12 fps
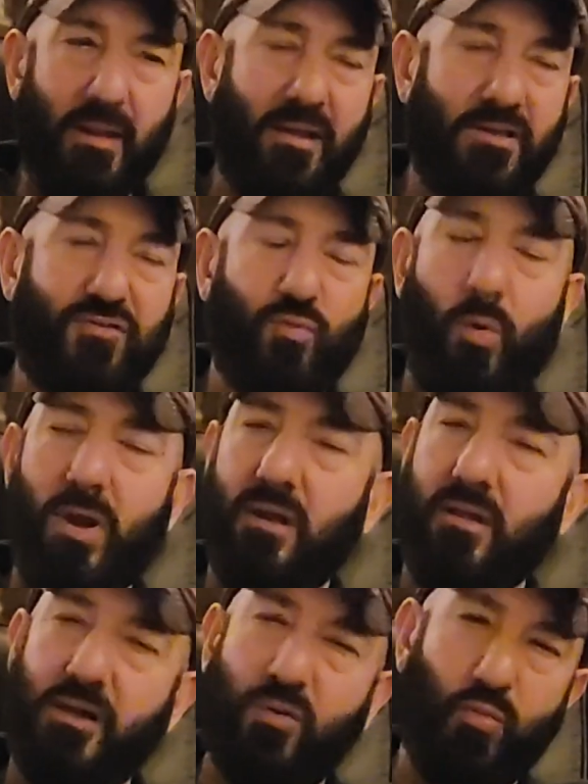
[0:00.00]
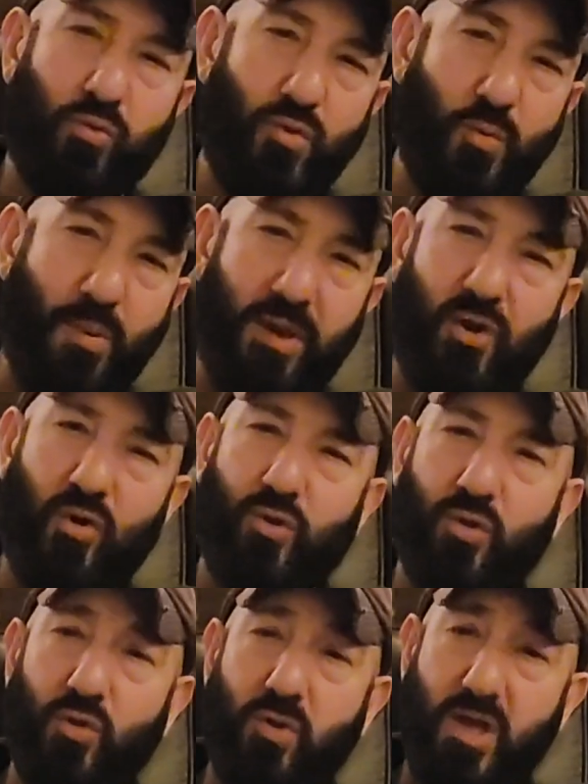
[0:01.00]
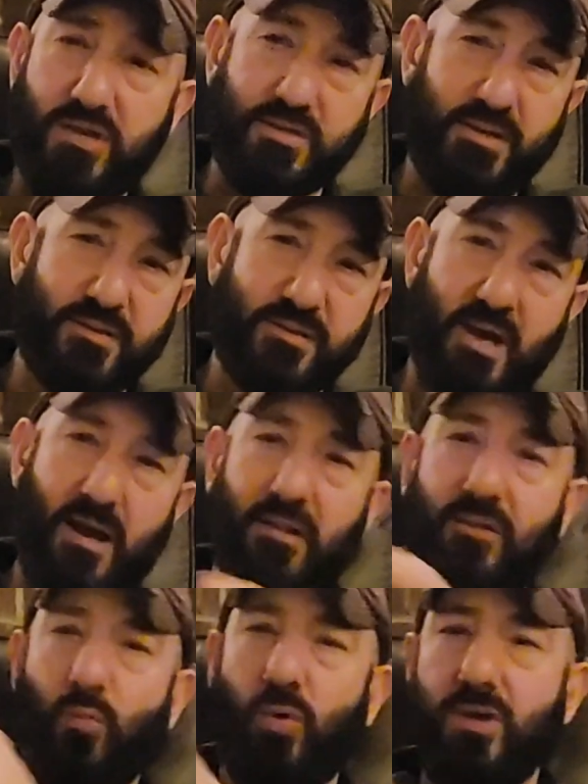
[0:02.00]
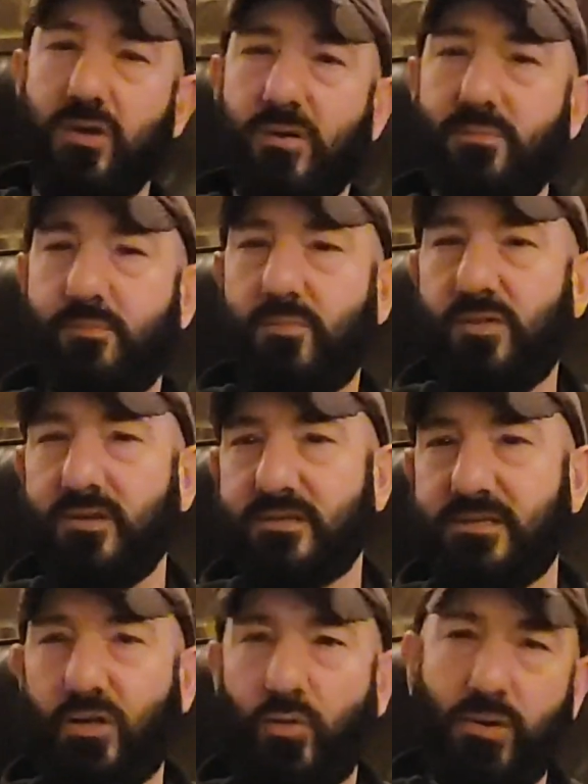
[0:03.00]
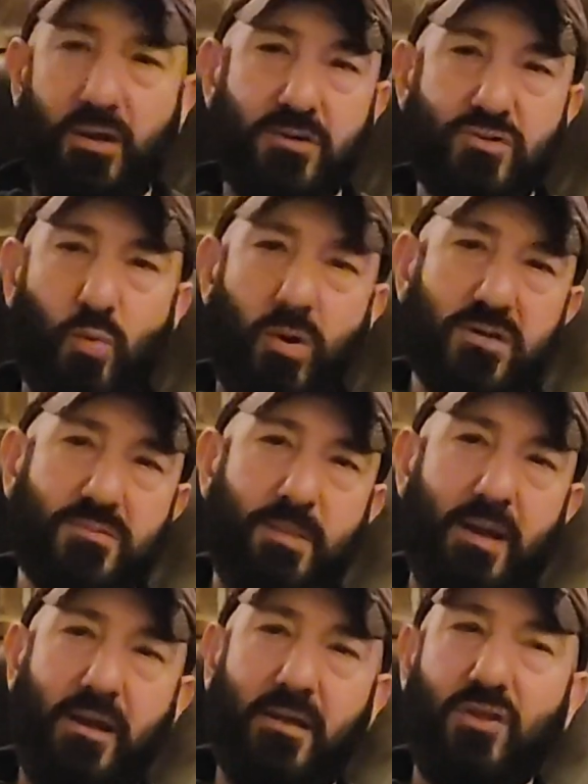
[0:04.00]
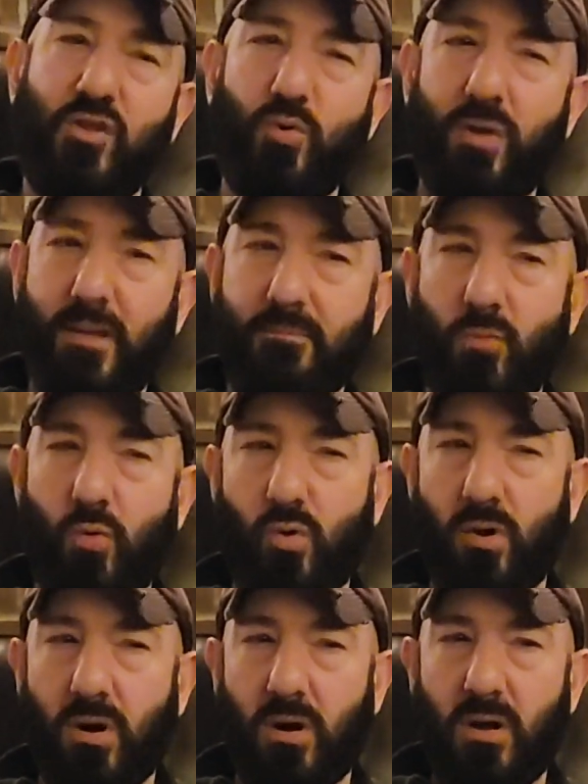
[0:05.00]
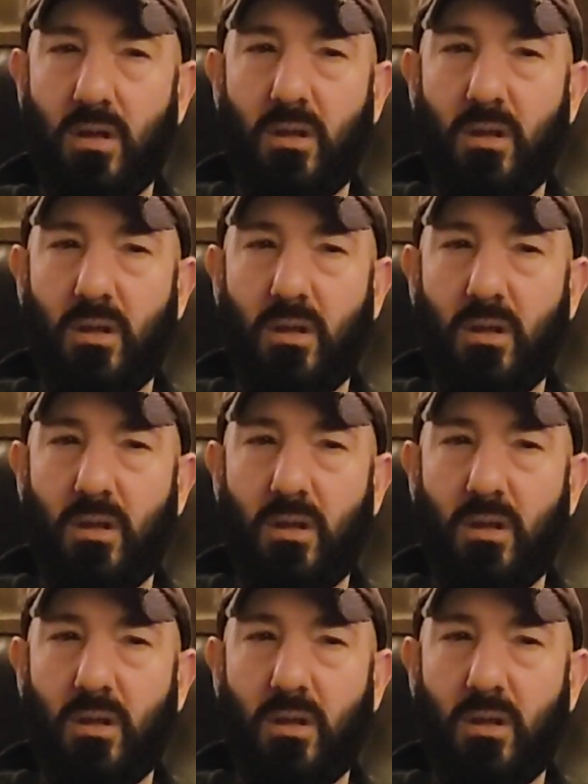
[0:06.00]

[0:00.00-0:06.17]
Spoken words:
it's weird, like depending on location in Scotland, where your distillery is or where it's made, you get more